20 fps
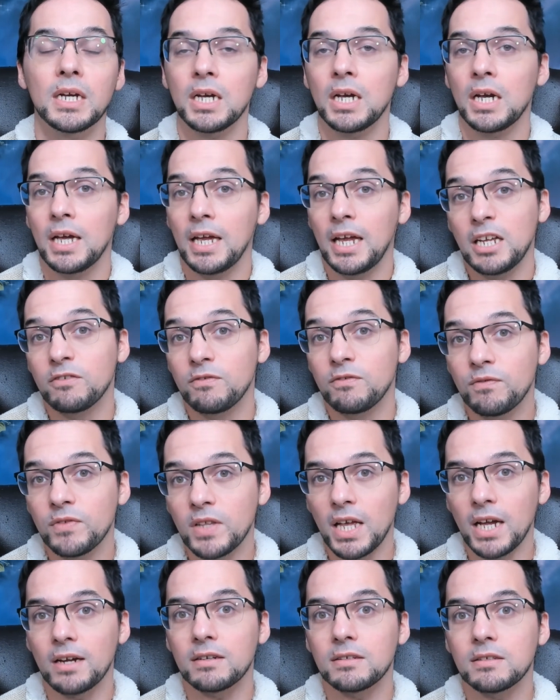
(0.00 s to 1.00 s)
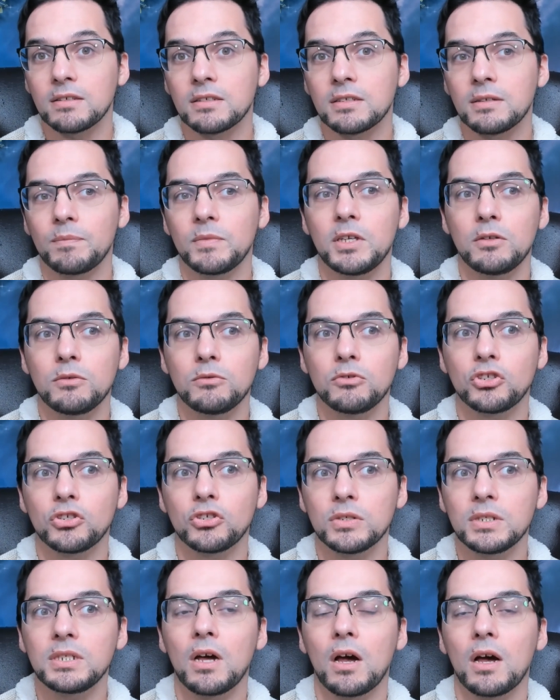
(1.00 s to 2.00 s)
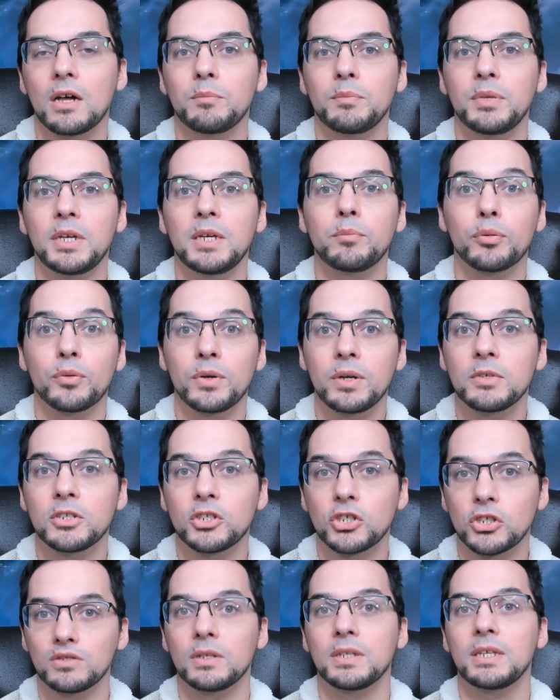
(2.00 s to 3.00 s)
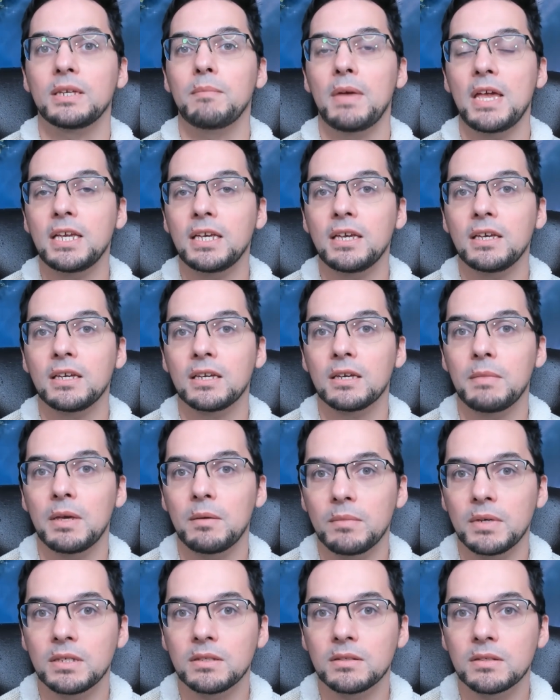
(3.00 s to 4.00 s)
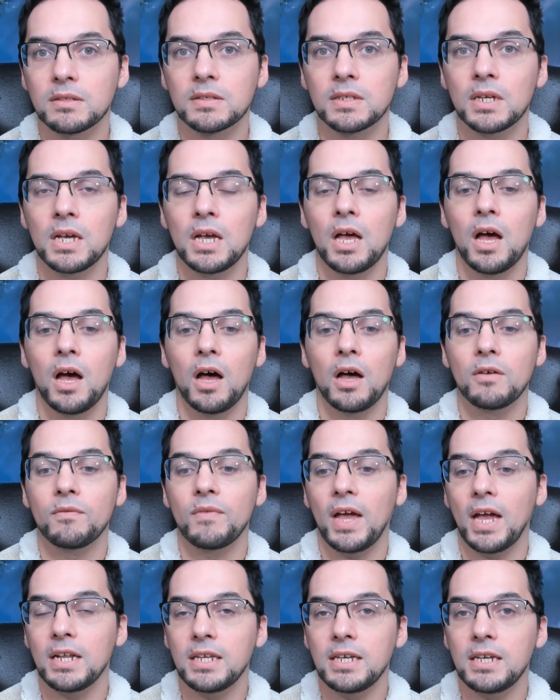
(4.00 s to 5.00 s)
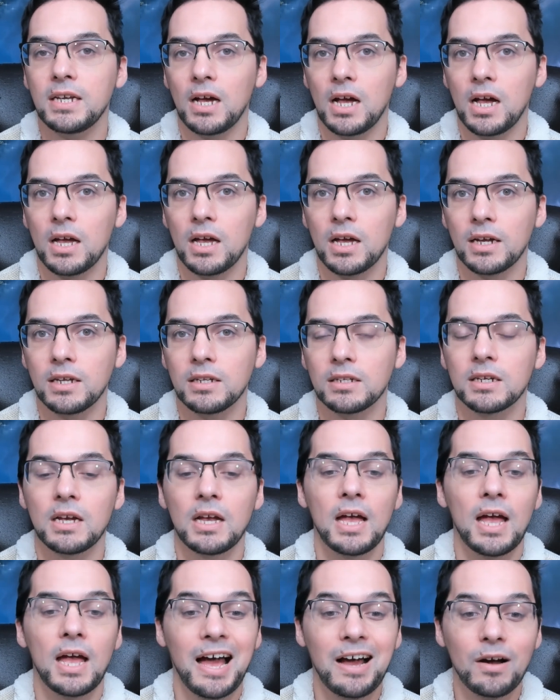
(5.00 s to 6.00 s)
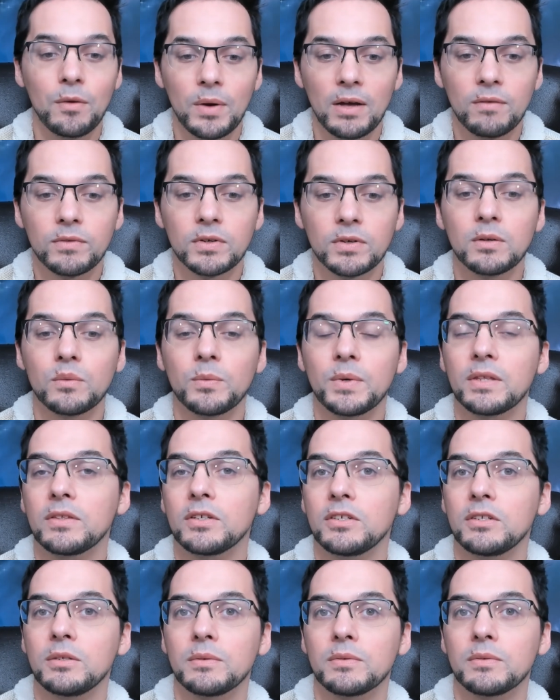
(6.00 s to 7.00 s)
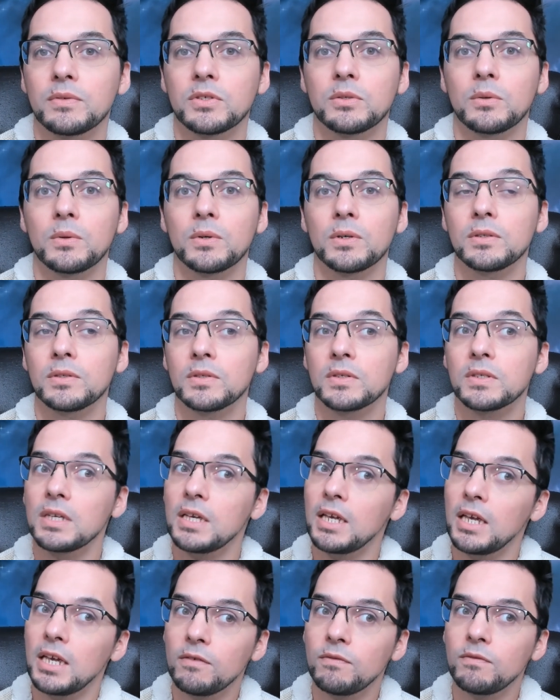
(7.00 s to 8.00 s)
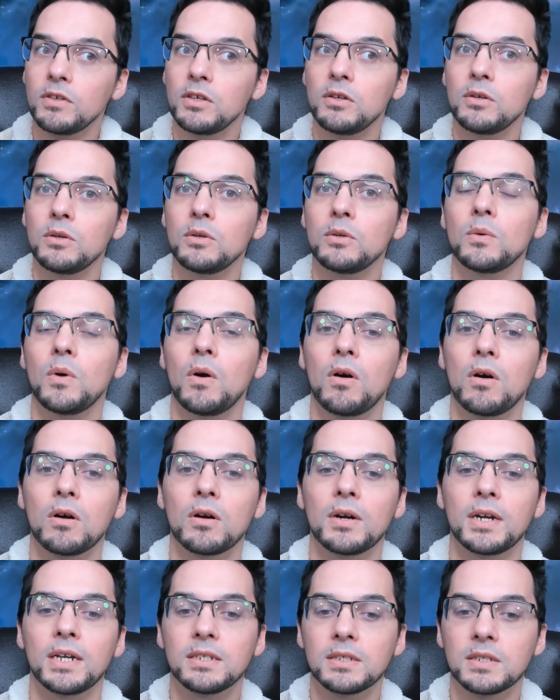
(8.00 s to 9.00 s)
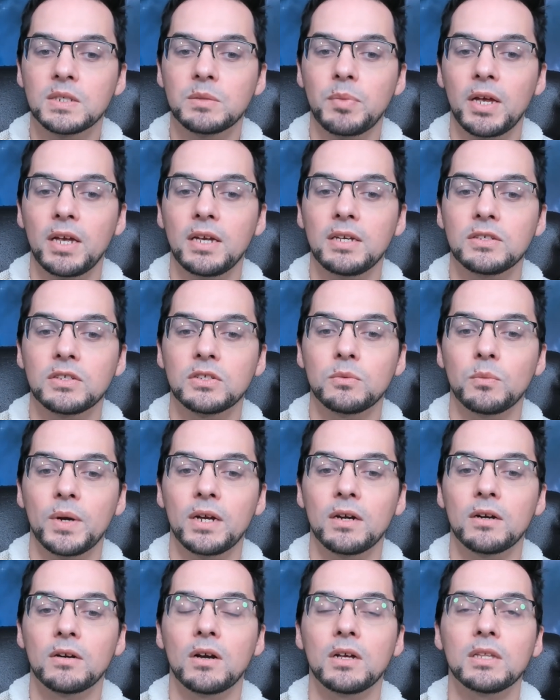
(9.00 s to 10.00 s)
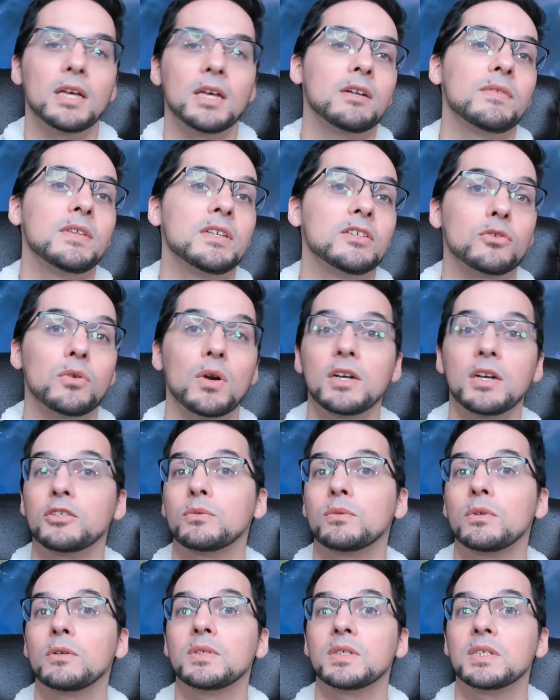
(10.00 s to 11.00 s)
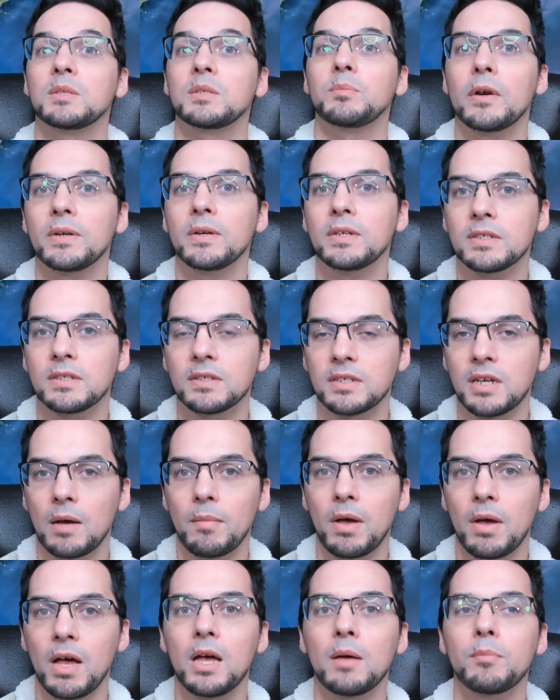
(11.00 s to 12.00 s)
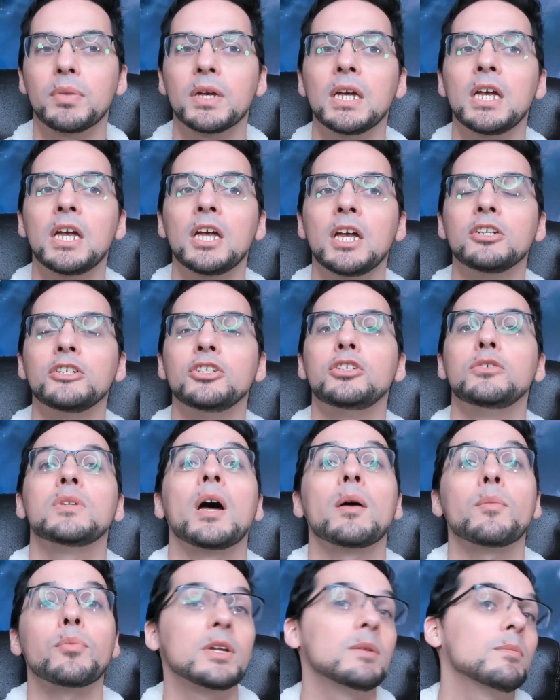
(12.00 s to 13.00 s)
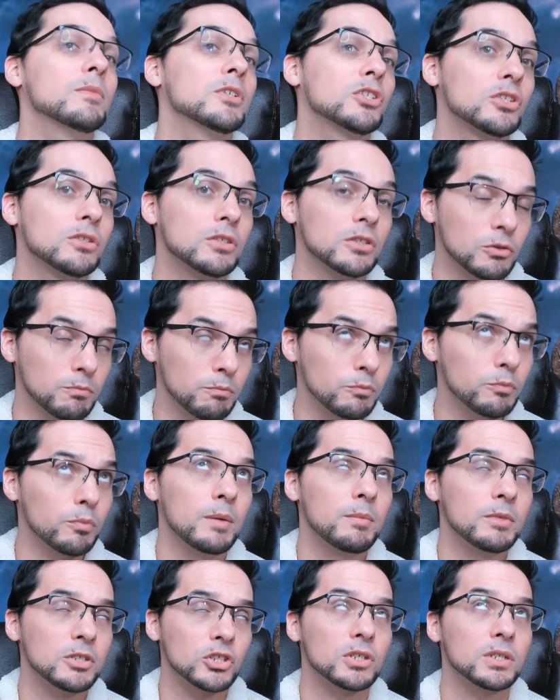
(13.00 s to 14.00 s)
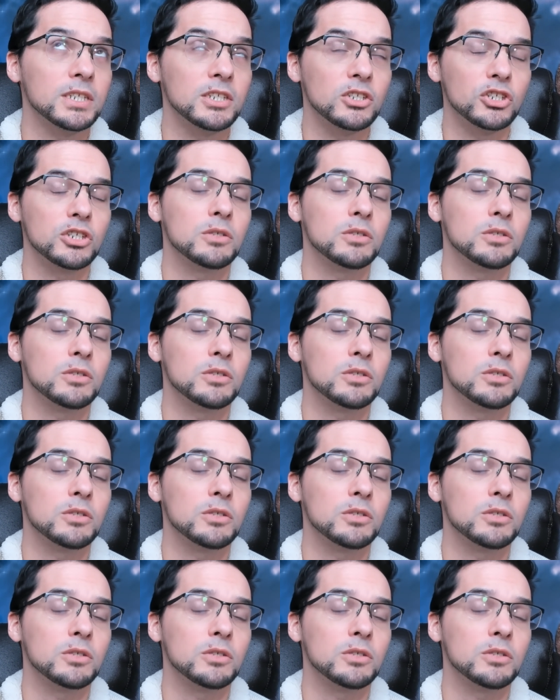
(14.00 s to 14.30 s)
in flux. You should not be prematurely making commitments of any kind. However, with the Two of Swords, if you are in a space where a lot of these crossroads experiences come up, do not prematurely shoot